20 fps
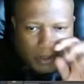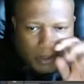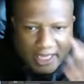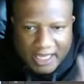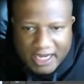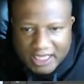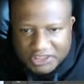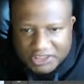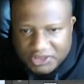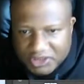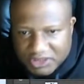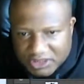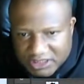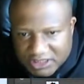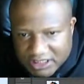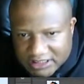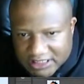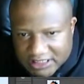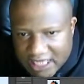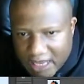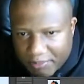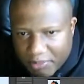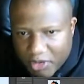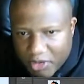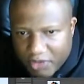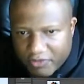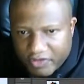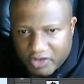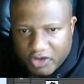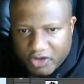And as you can see, it's not
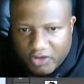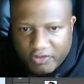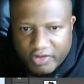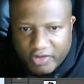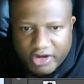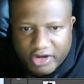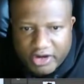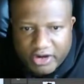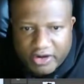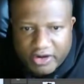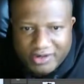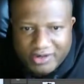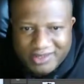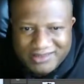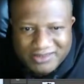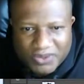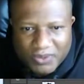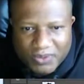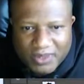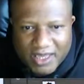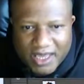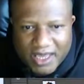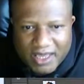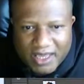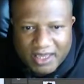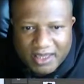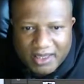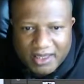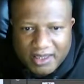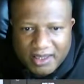perfect over here, and that's
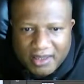okay.